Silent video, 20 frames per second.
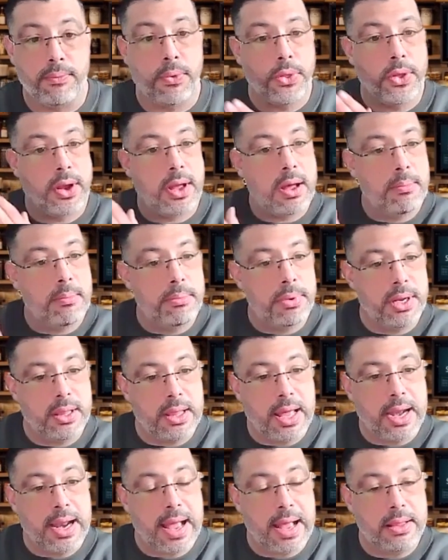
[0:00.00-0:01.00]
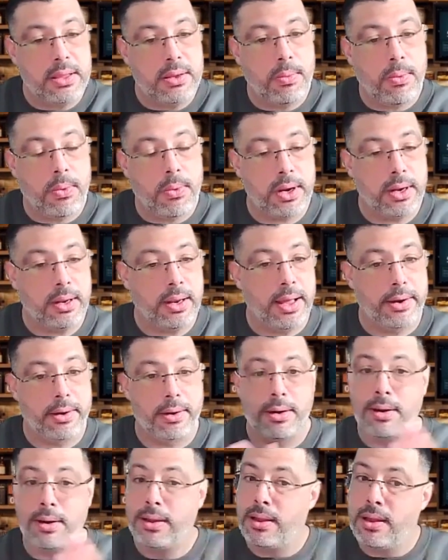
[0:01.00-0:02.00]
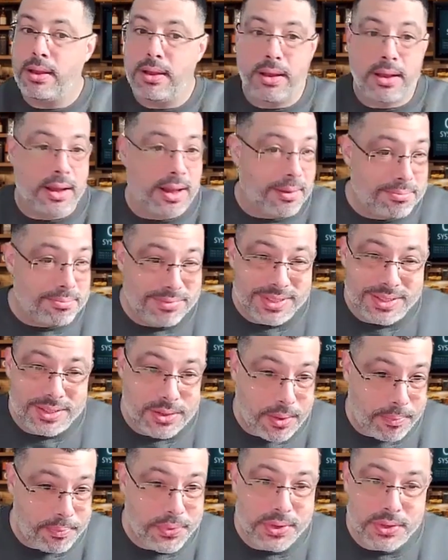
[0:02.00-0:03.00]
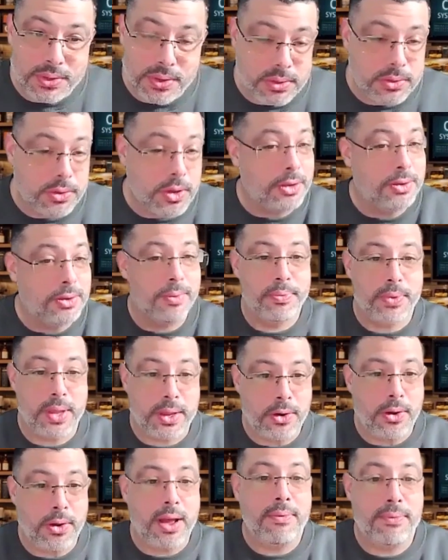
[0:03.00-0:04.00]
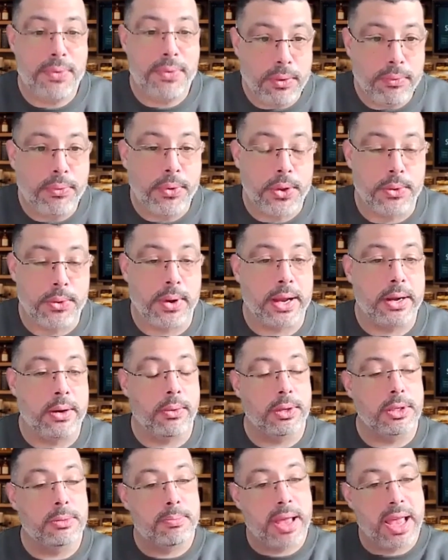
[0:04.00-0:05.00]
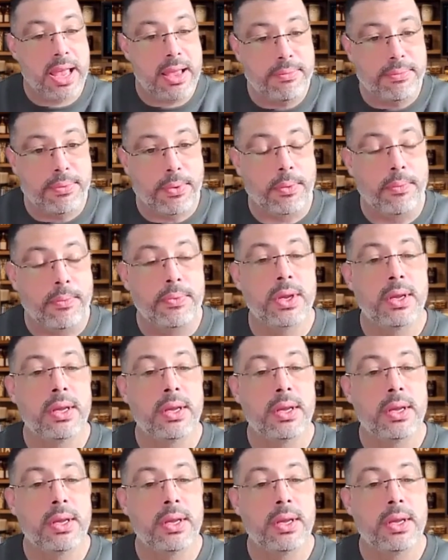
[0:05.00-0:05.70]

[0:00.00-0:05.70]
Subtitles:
For the company that had the warning letter, so I feel for you. I know it's painful,